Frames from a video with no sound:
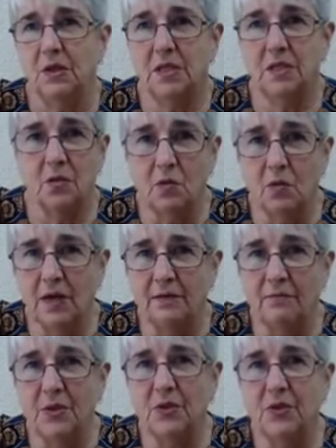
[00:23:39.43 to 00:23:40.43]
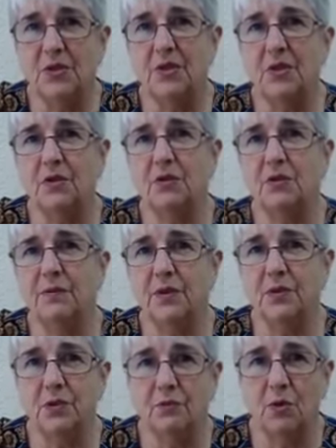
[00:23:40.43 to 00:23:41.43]
is it all one person who's
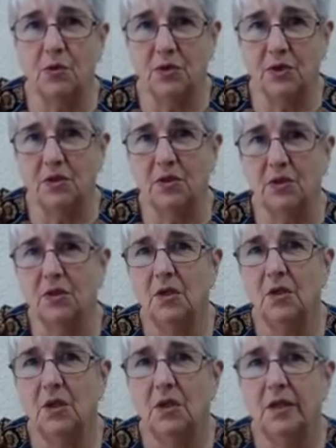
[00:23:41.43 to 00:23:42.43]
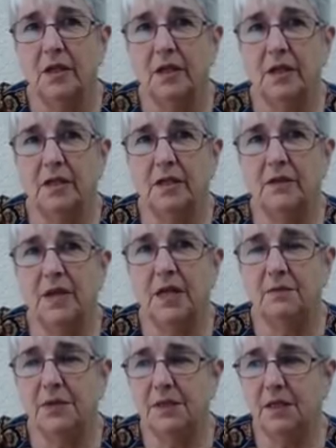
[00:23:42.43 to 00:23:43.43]
most important in
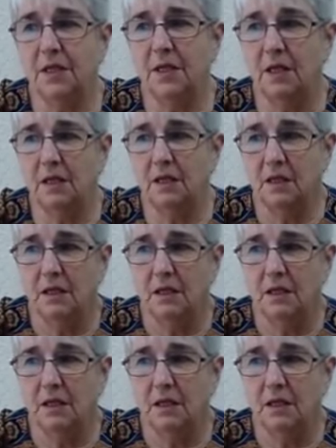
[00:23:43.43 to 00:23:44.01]
that particular